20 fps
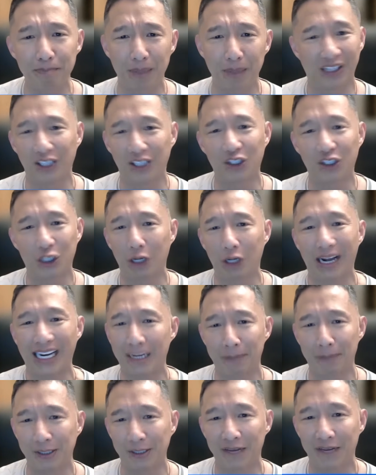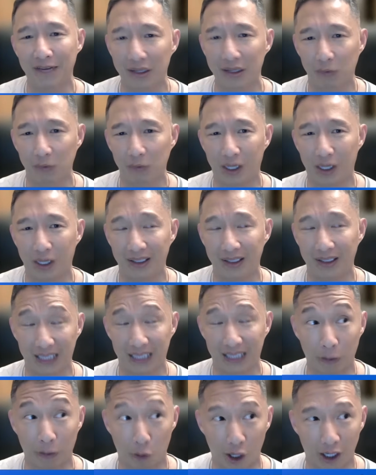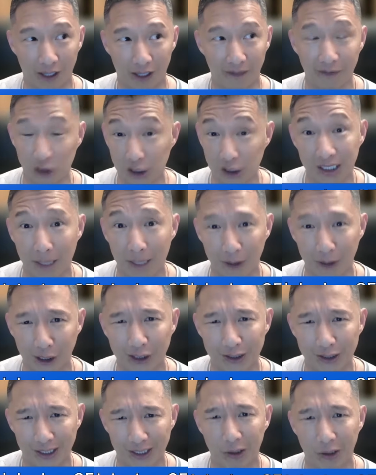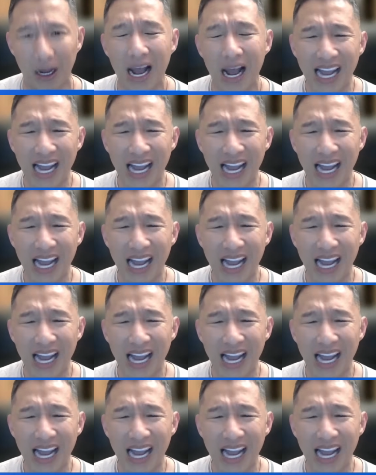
but they're still 80% from where they were just a couple of years ago.